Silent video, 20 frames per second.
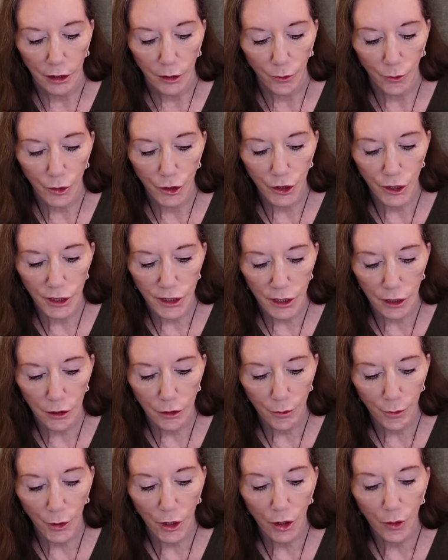which is
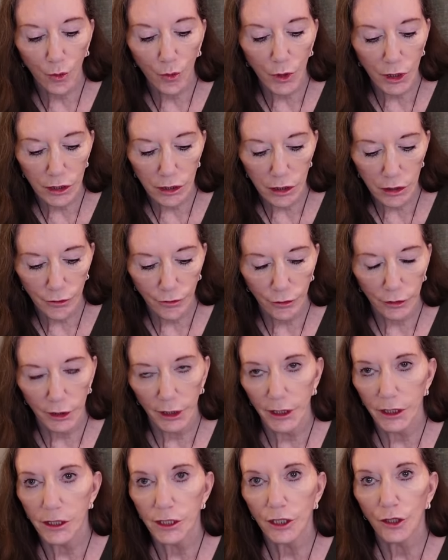owned by a wonderful
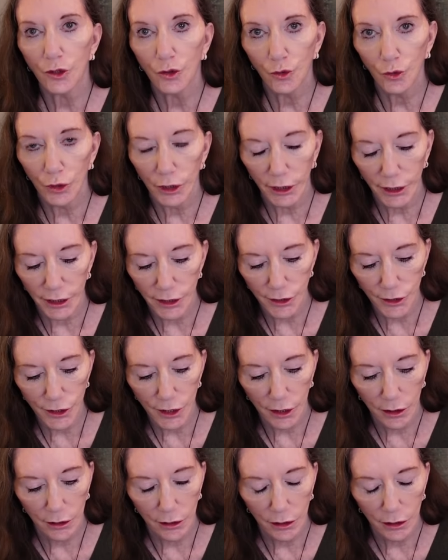lady called Liz,